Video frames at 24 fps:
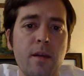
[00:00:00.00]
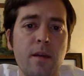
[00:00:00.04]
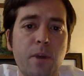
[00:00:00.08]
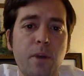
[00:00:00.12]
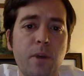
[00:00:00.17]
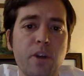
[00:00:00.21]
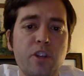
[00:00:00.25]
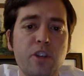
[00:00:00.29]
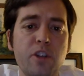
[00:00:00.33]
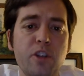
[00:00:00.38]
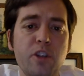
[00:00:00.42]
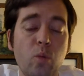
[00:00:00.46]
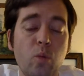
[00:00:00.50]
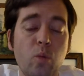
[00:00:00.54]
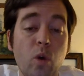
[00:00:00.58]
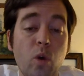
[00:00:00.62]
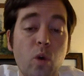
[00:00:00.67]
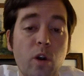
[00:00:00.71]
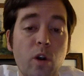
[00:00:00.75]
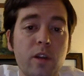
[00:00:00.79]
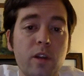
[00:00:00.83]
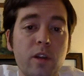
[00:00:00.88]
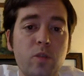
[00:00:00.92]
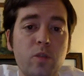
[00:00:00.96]
budget
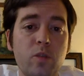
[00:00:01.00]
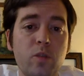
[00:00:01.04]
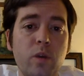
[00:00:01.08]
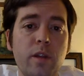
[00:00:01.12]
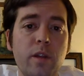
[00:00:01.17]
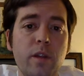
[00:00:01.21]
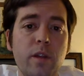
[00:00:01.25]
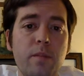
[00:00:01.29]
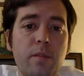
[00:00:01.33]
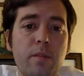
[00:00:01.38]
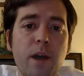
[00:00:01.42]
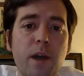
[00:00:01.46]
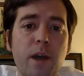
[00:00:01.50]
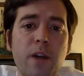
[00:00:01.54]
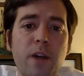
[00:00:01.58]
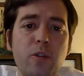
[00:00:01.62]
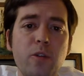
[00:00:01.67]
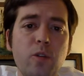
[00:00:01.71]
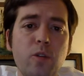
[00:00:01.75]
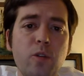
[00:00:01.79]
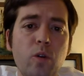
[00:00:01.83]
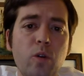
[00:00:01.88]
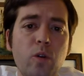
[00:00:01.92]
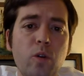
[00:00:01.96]
works with
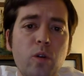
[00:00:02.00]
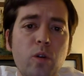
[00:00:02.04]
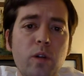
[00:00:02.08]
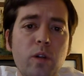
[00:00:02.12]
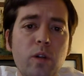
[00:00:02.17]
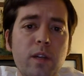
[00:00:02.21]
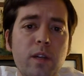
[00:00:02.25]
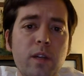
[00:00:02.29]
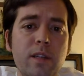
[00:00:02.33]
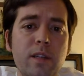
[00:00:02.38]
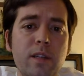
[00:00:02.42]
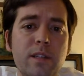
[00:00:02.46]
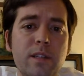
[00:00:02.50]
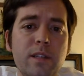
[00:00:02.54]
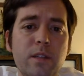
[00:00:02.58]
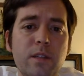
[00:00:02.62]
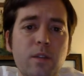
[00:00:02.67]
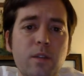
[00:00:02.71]
Mondogoal is